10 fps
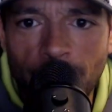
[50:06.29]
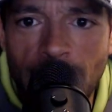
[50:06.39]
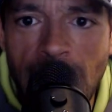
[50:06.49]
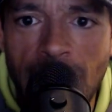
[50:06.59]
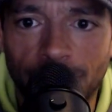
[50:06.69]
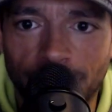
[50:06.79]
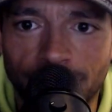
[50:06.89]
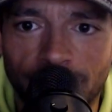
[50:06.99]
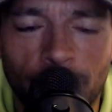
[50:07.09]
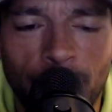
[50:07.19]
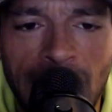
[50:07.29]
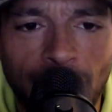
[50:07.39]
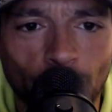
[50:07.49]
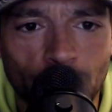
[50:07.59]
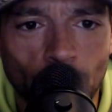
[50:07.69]
Mihalik's like battle
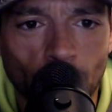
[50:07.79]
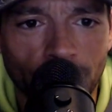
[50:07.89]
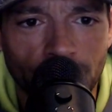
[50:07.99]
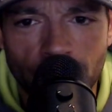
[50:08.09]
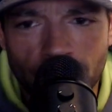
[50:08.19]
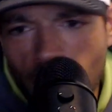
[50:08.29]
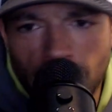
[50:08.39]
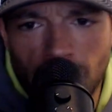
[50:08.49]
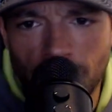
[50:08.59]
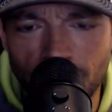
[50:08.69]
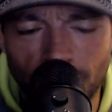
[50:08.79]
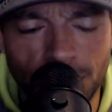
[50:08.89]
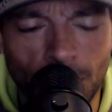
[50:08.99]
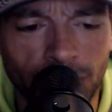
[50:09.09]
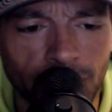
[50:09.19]
sword, it's a tog episode. It's
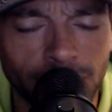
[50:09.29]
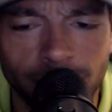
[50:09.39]
over.